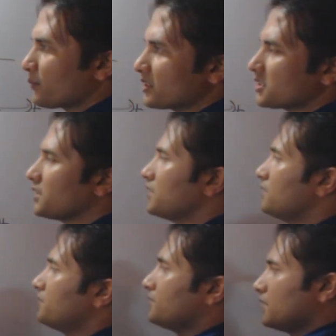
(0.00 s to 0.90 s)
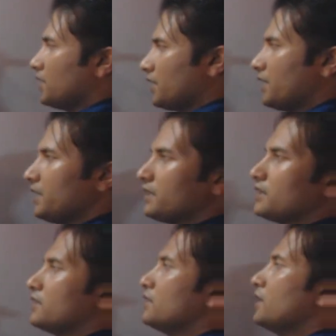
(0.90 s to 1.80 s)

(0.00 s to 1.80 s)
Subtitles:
happens here? Here